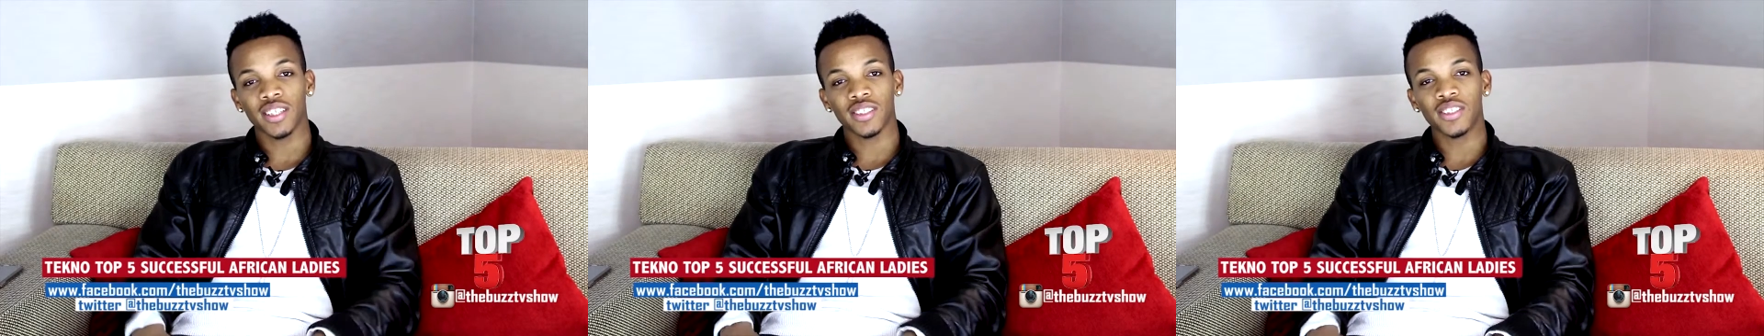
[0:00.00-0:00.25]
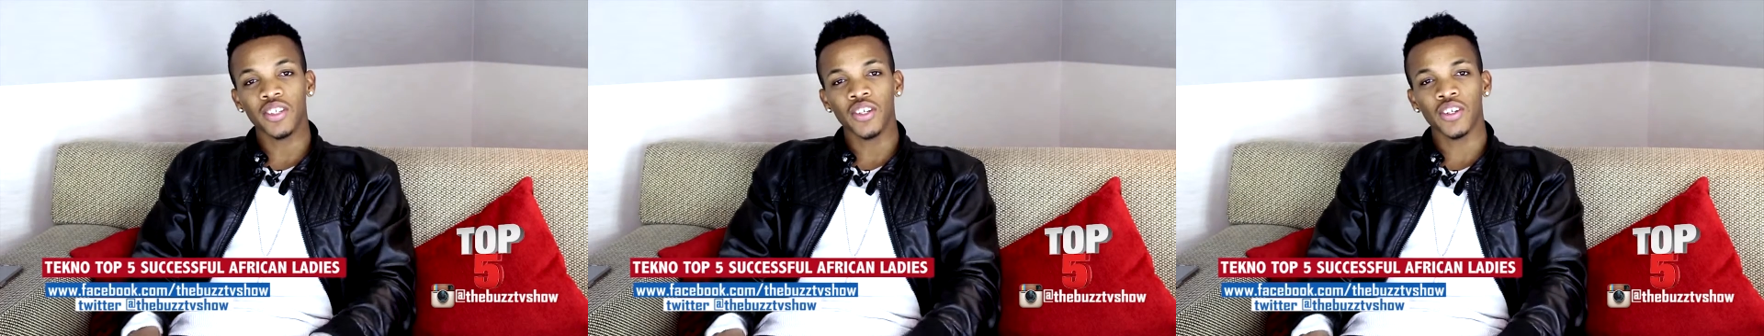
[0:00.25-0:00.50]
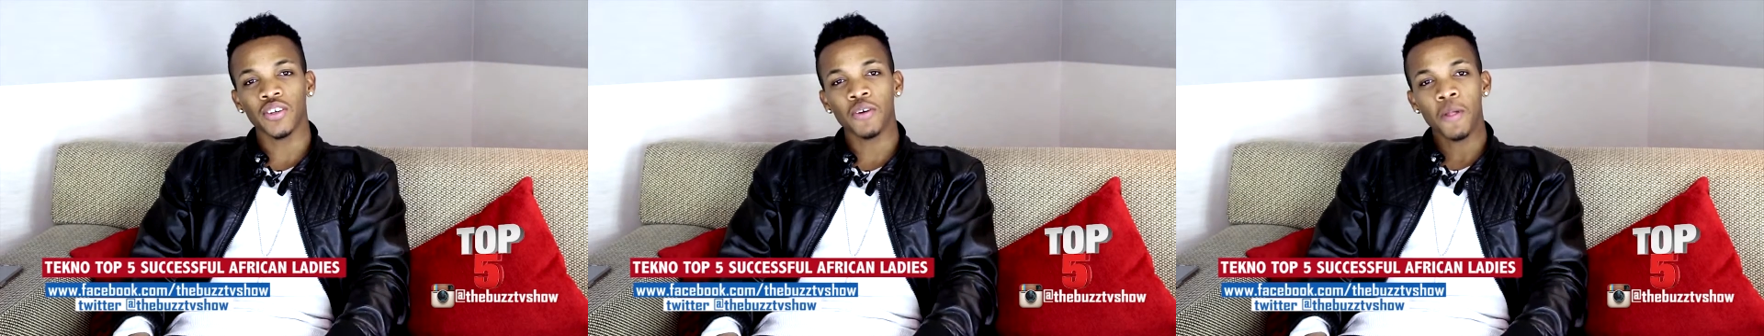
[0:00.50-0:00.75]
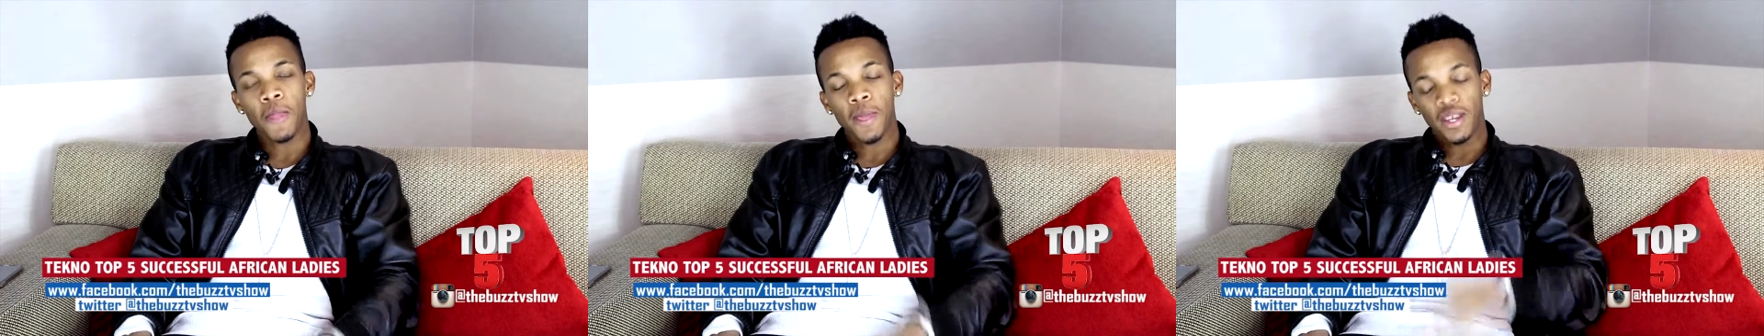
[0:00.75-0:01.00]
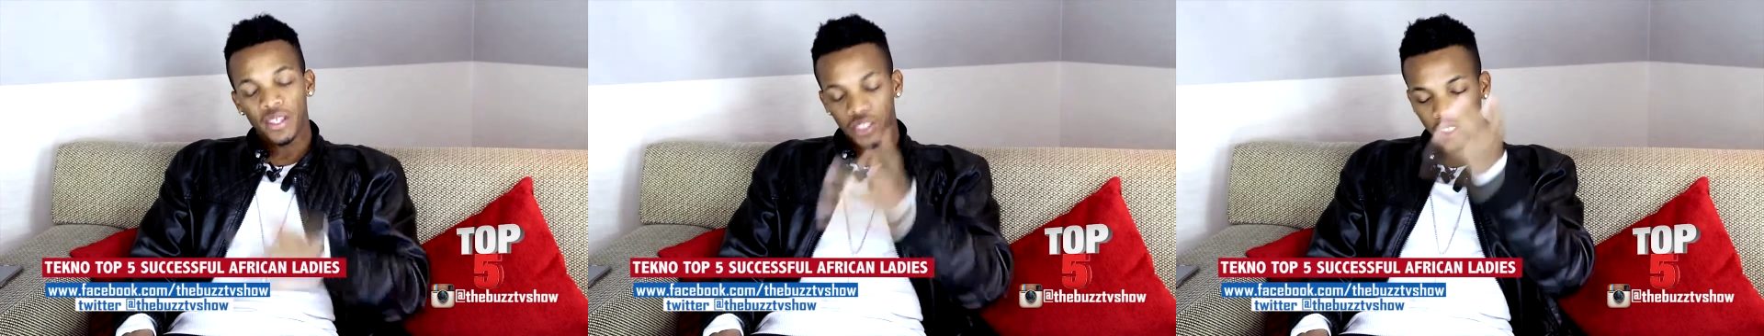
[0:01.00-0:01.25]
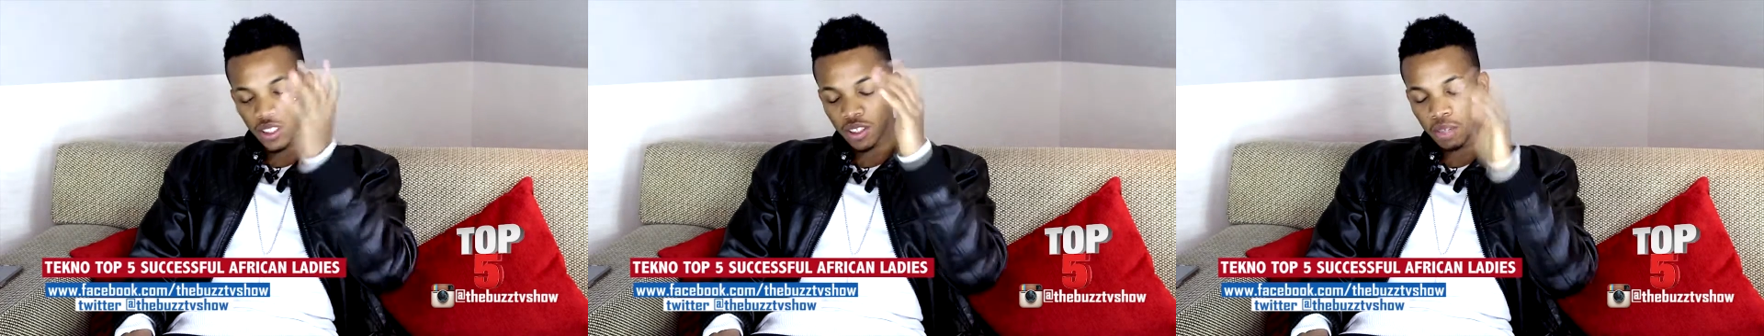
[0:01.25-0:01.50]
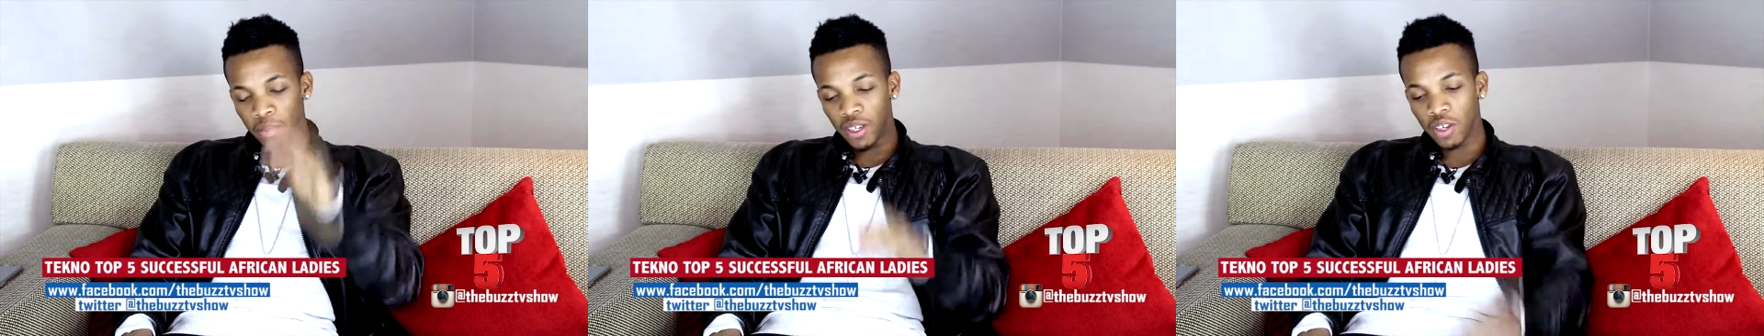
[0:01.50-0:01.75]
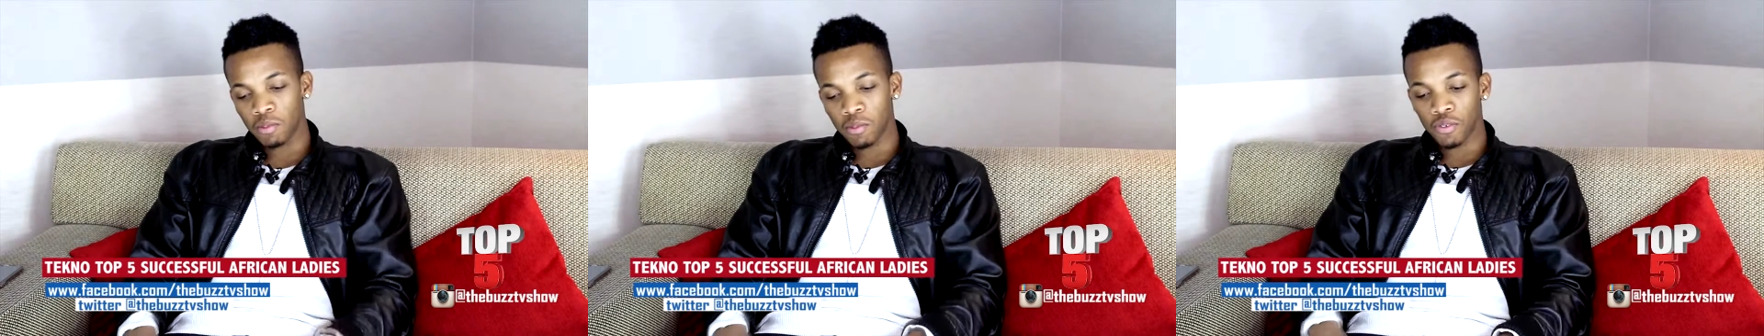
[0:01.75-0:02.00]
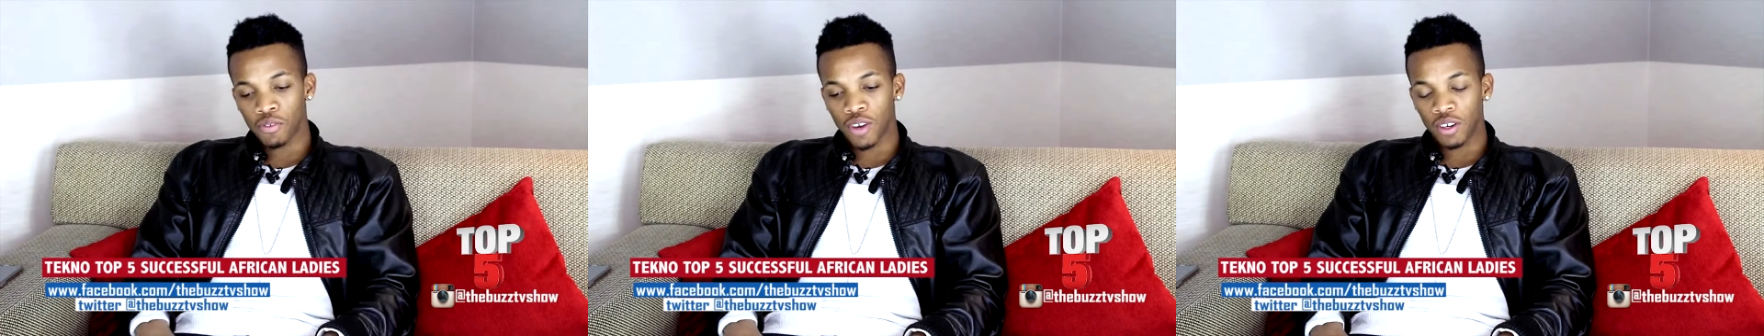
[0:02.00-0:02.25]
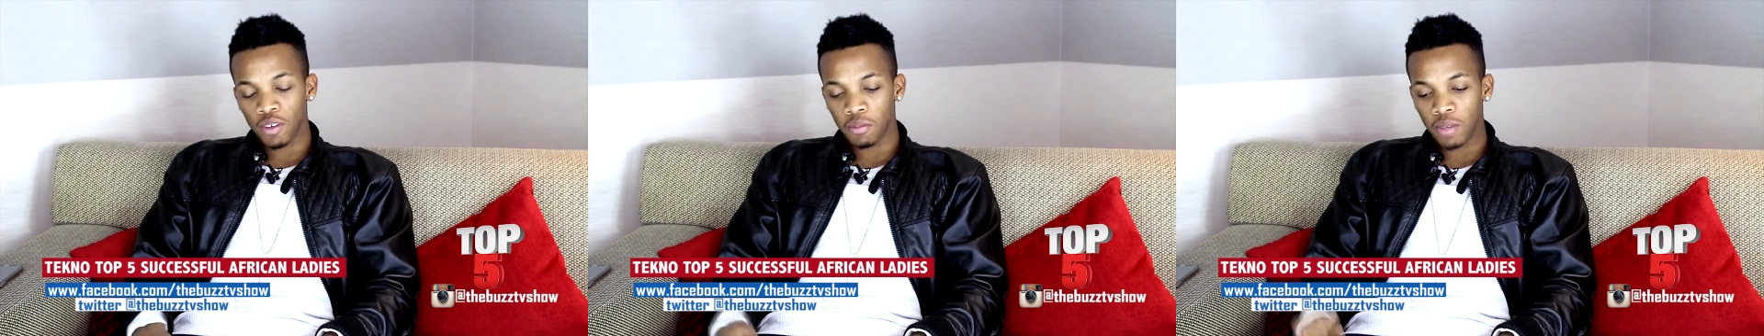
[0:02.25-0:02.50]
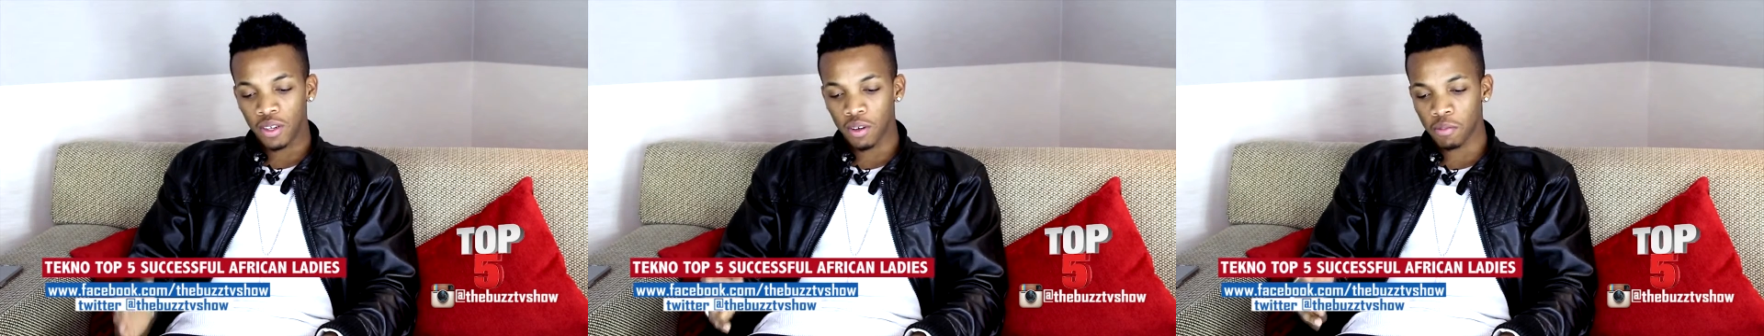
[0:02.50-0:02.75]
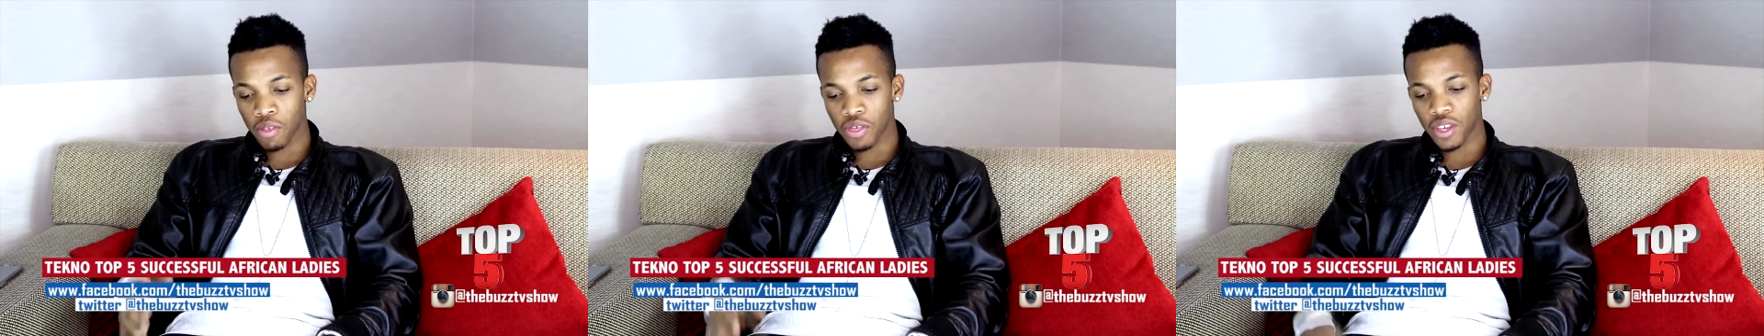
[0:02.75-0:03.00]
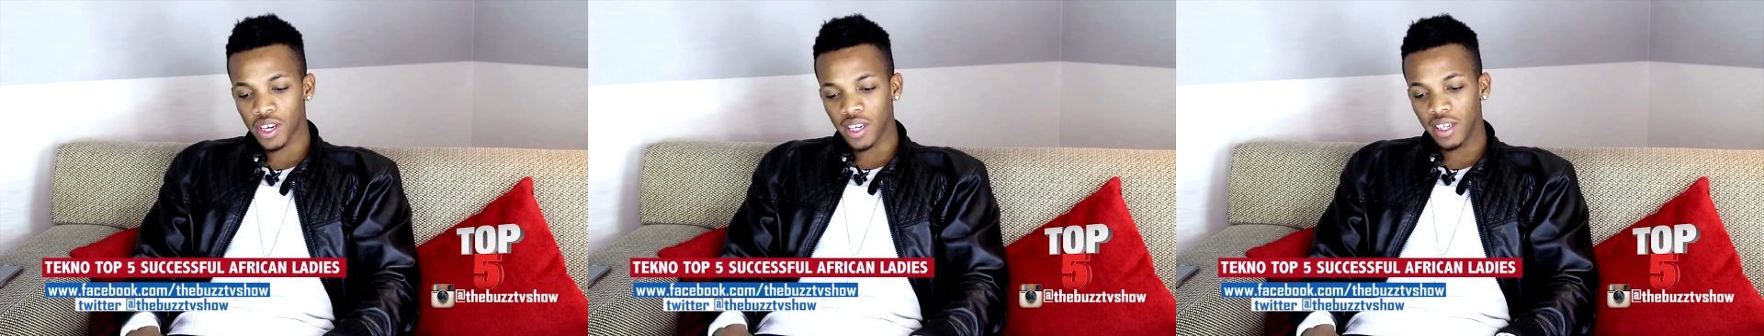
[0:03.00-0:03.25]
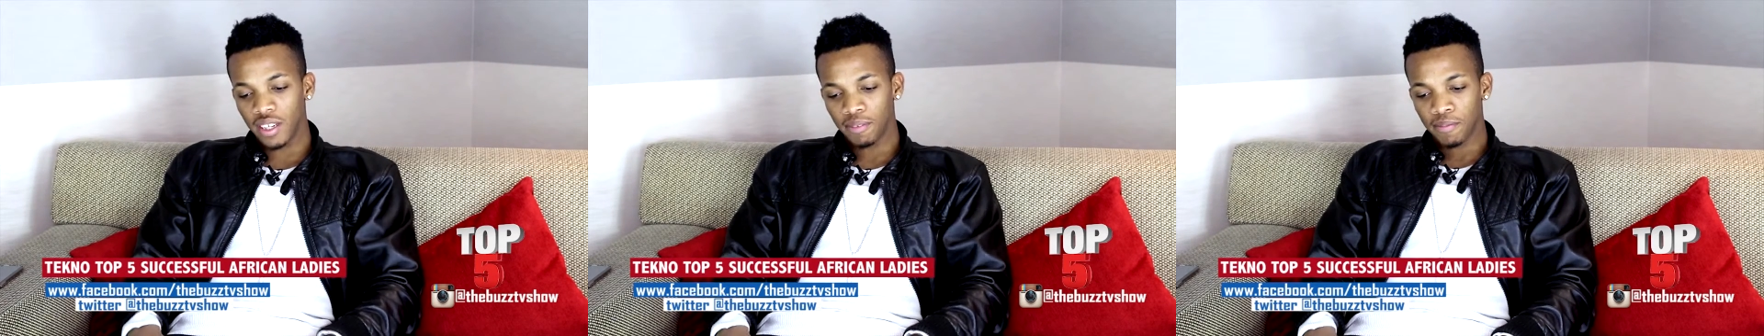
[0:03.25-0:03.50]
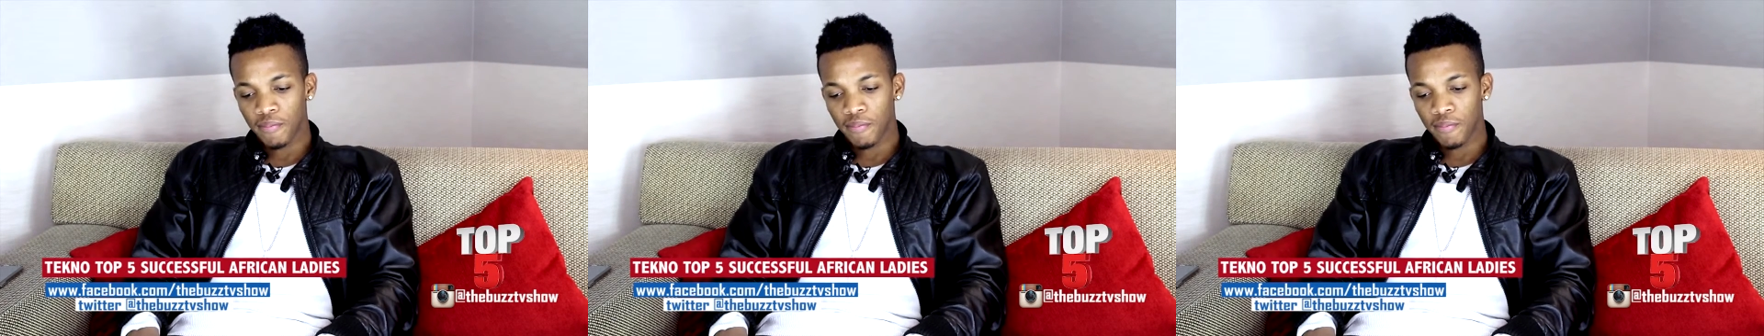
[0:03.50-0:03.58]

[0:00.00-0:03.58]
So she's on my number 4, and on my number 3